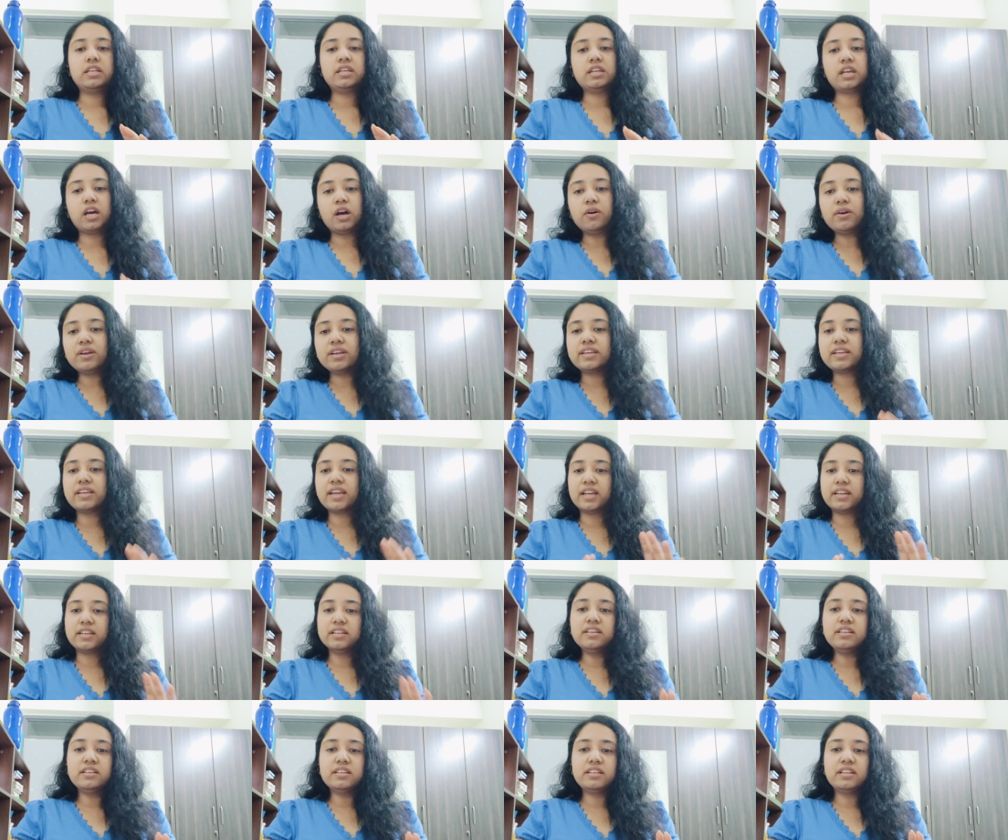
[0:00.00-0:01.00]
Now, I
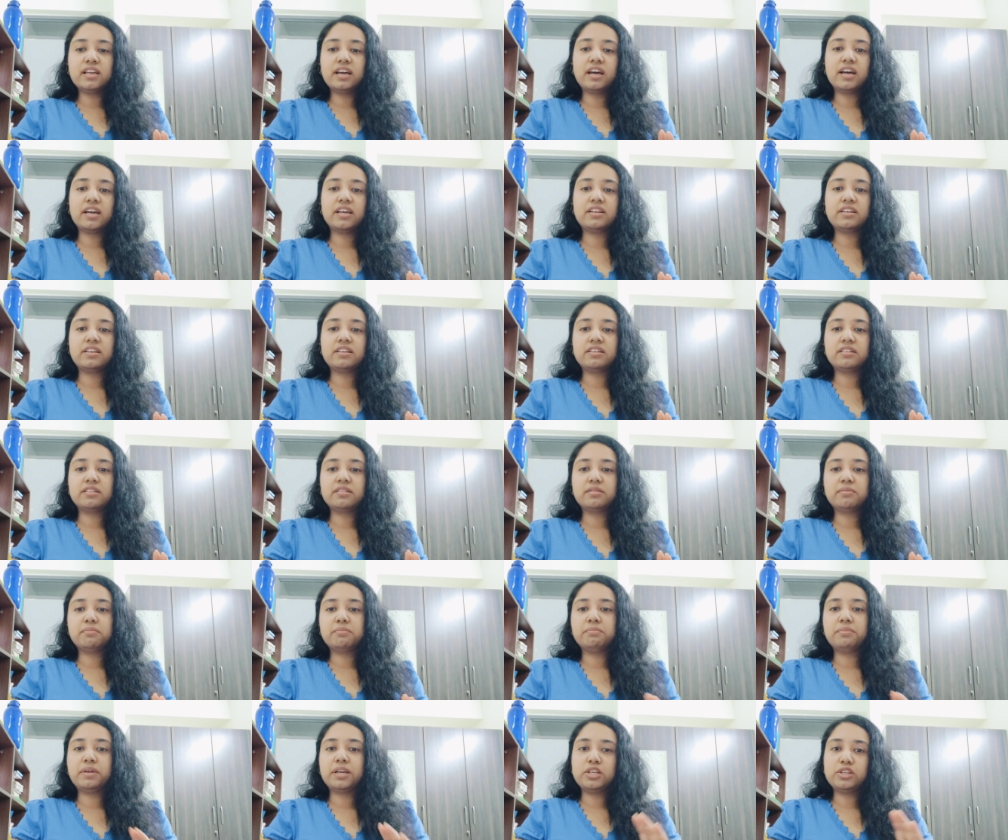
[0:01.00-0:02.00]
get it that
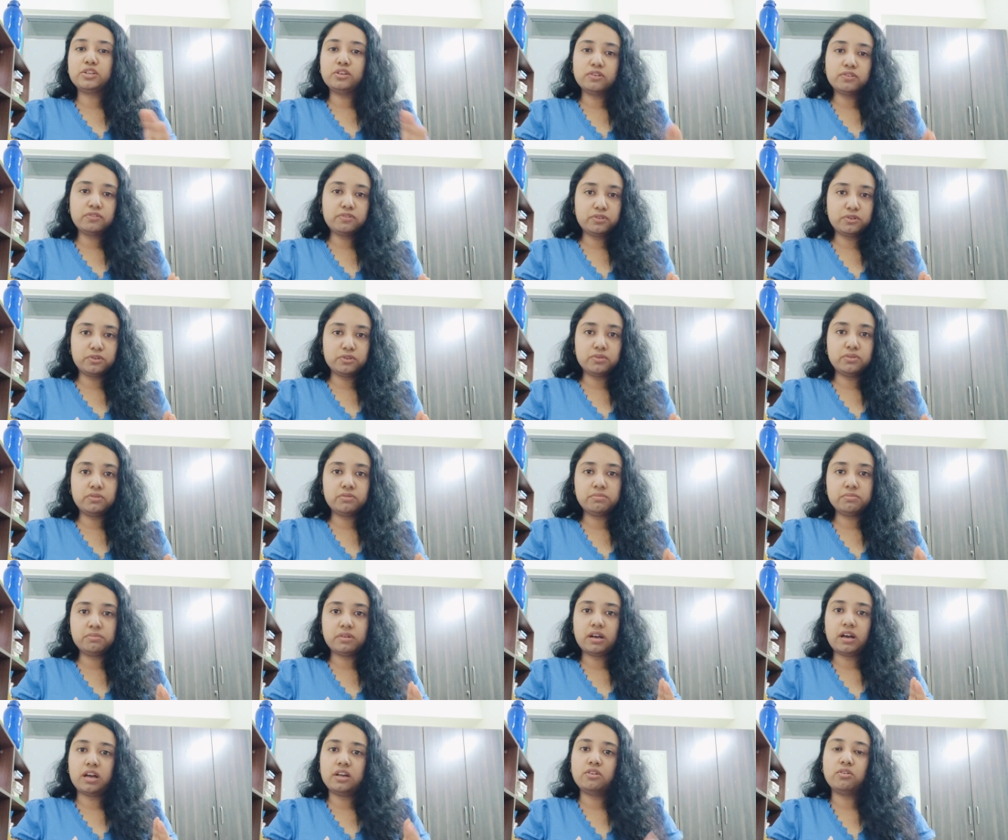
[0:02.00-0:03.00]
many of you
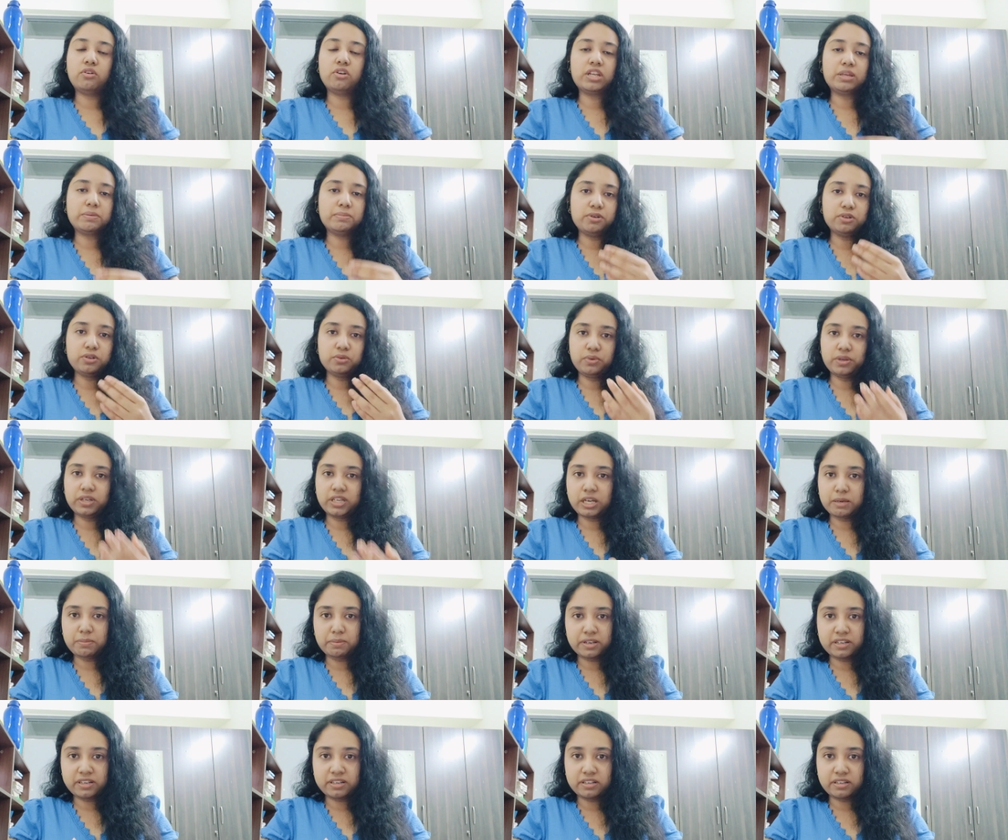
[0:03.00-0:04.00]
are not able to wake
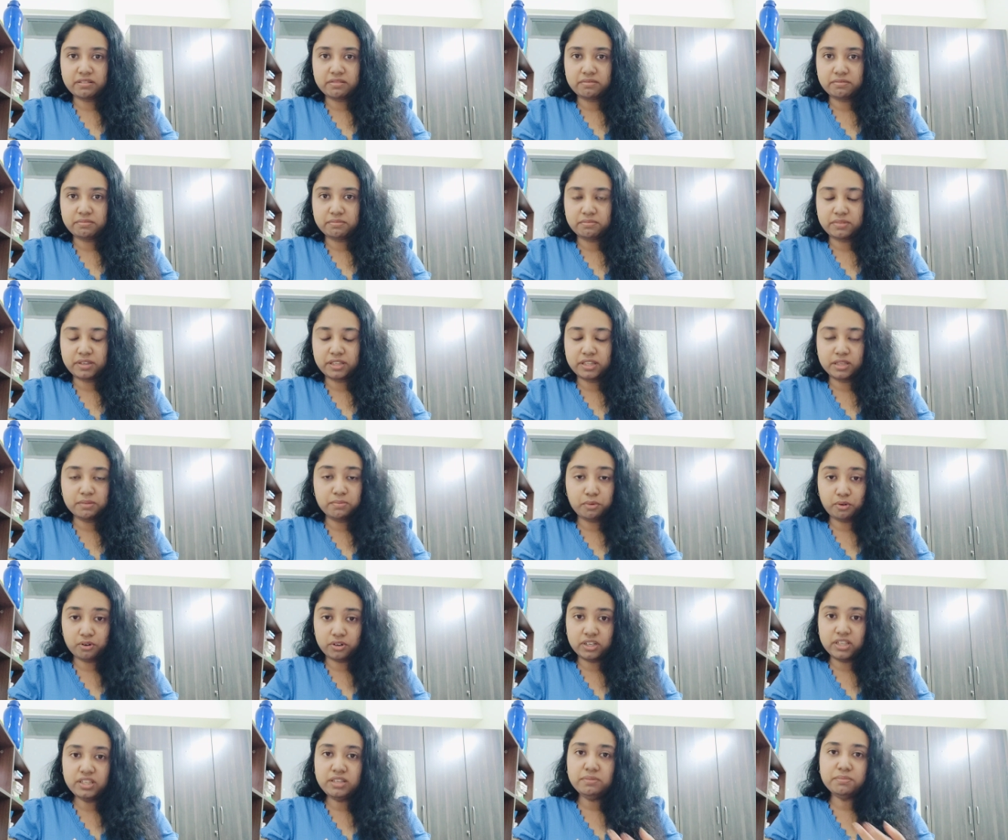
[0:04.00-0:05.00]
up in the
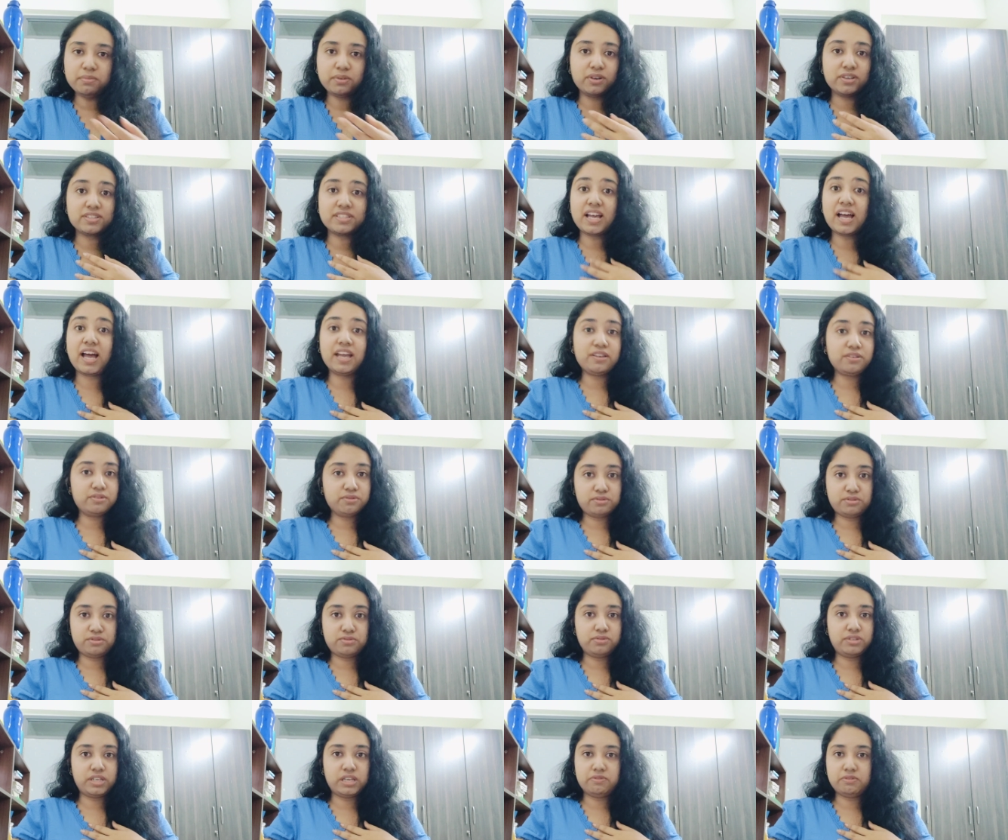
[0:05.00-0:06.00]
morning, because I
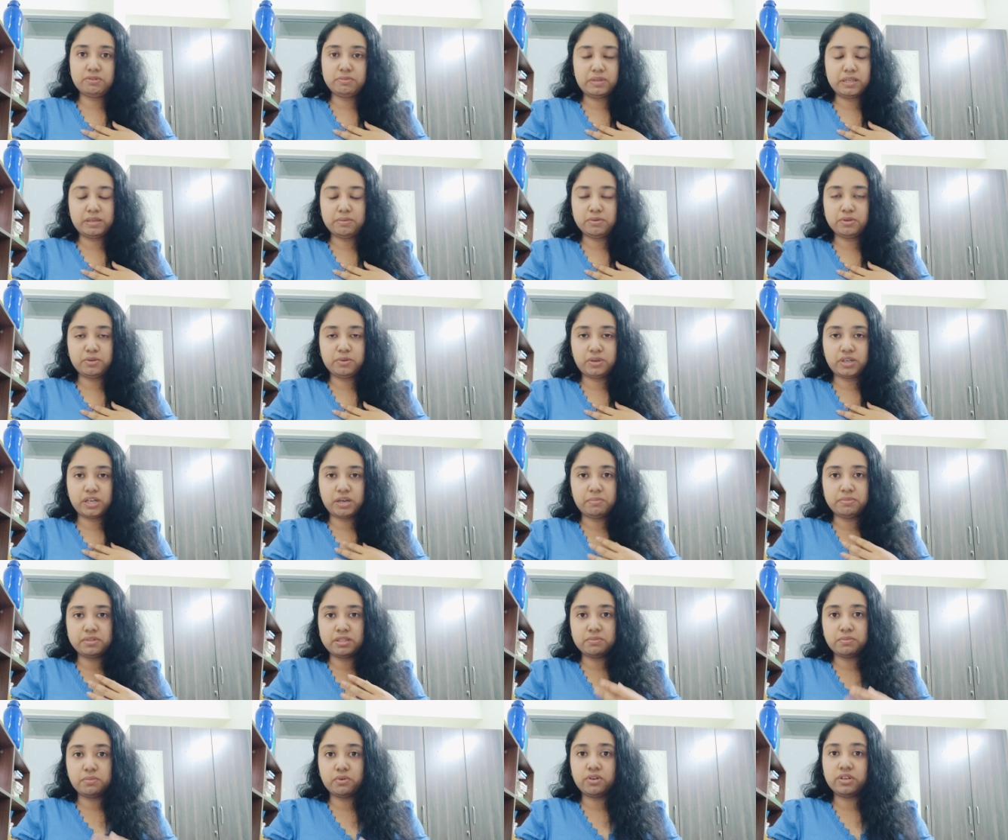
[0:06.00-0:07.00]
used to never be able to wake up
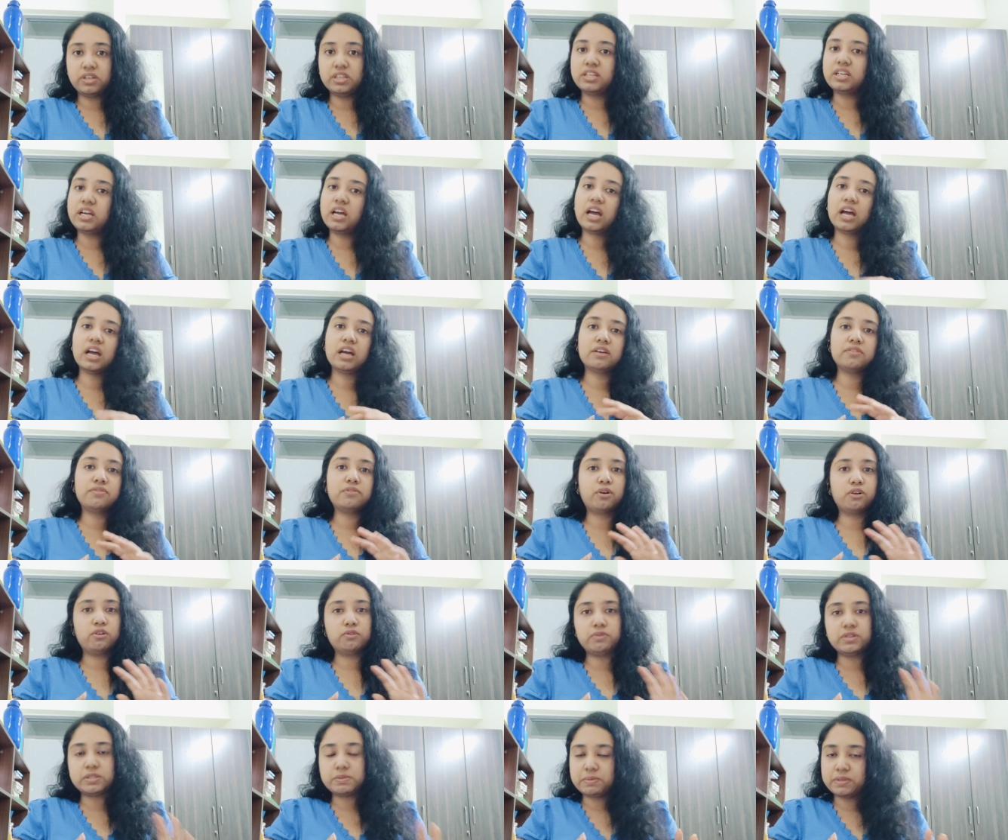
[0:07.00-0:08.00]
in the morning. I have
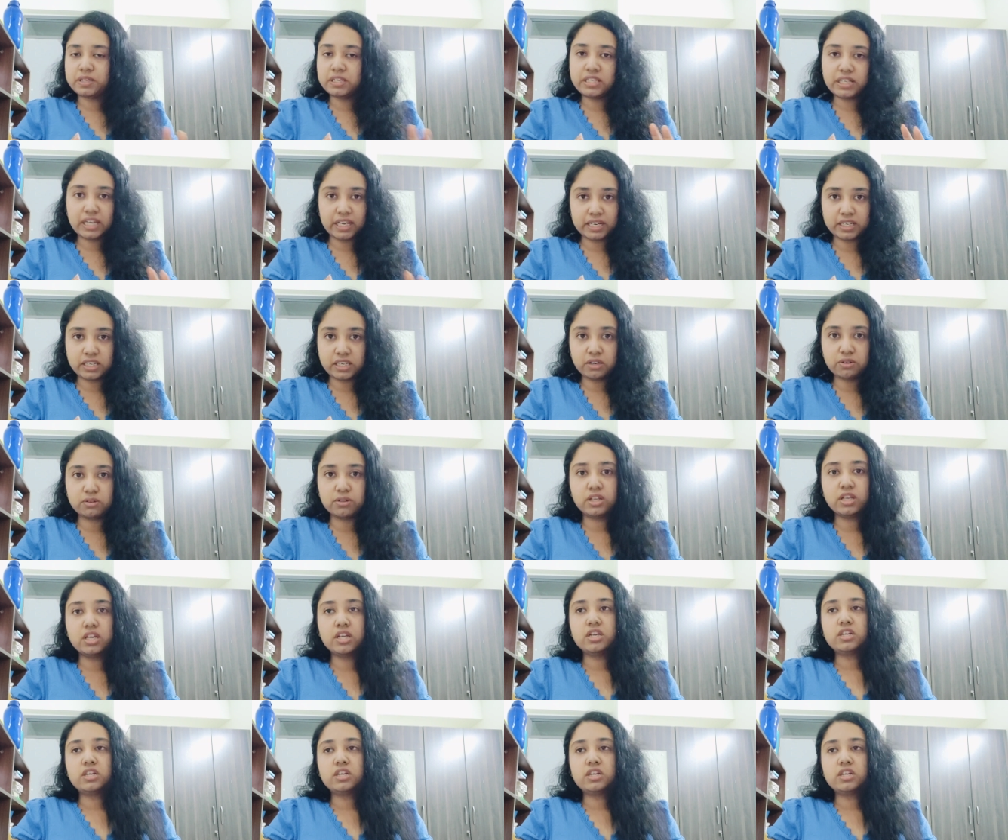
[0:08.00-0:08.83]
always been a night owl.